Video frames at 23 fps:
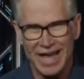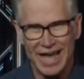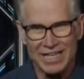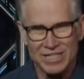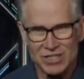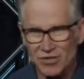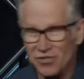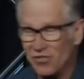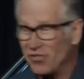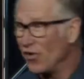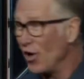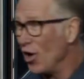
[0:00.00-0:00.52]
It's a
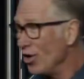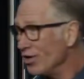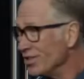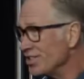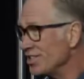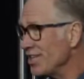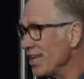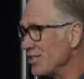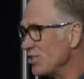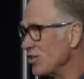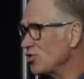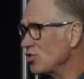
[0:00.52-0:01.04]
false
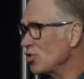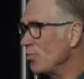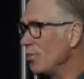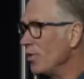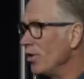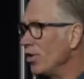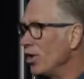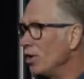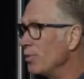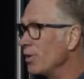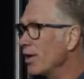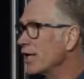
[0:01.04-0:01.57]
sense of
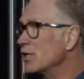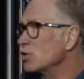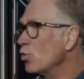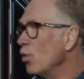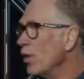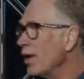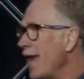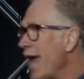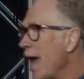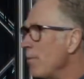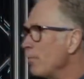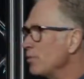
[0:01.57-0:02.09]
stability because what
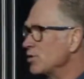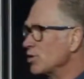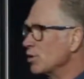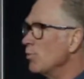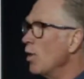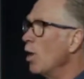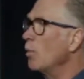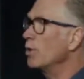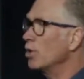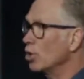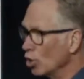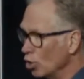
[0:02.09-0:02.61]
happens the
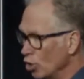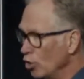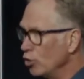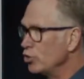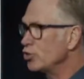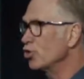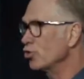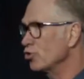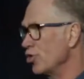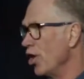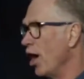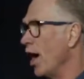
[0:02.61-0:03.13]
moment you lose
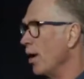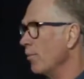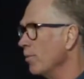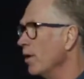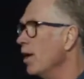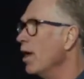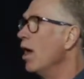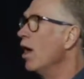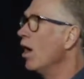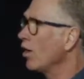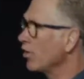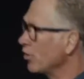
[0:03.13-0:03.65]
your job?
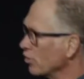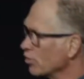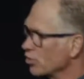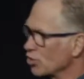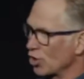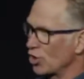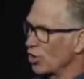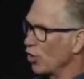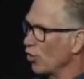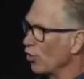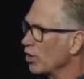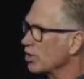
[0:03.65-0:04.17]
Your
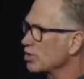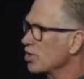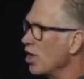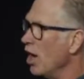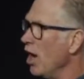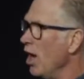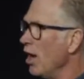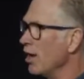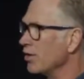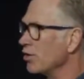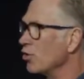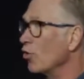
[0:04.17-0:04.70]
security's
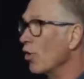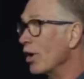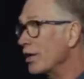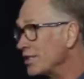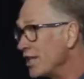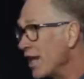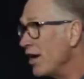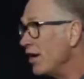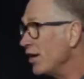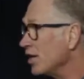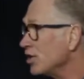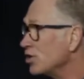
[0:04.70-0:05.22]
gone. Your
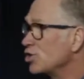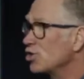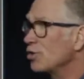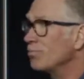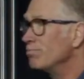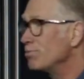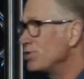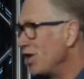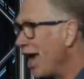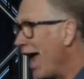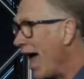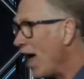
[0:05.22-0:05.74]
identity's
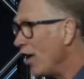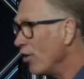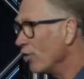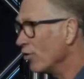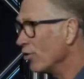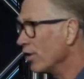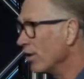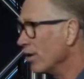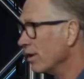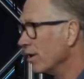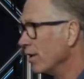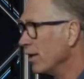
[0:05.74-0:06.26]
shattered.
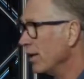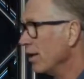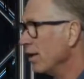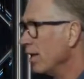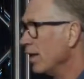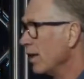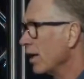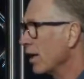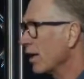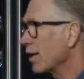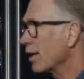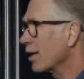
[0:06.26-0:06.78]

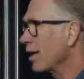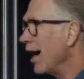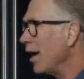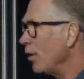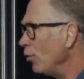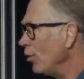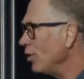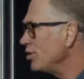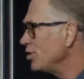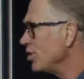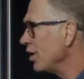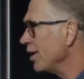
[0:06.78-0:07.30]
God
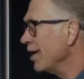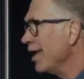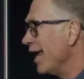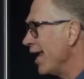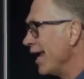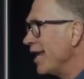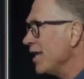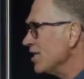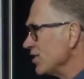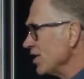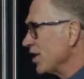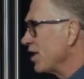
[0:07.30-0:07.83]
wants you to, he
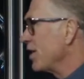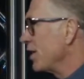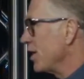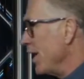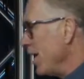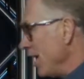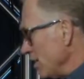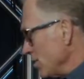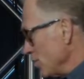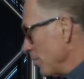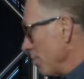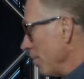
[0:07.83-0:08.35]

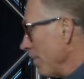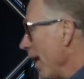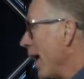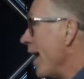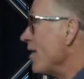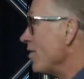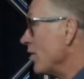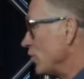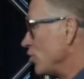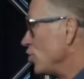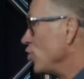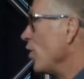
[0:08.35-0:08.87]
doesn't
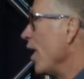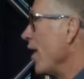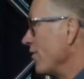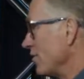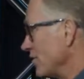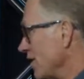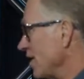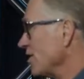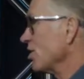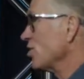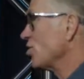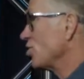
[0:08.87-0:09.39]
mind that you have a
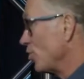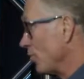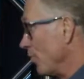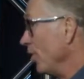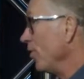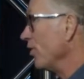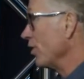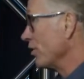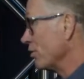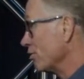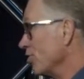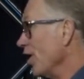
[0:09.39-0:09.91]
sense of
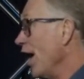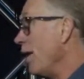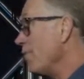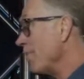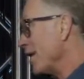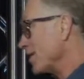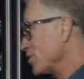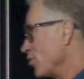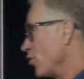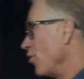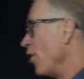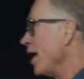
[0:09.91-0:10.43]
stability in your job.
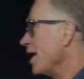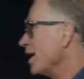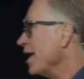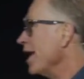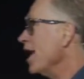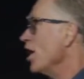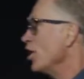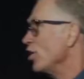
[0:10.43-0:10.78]
That's great.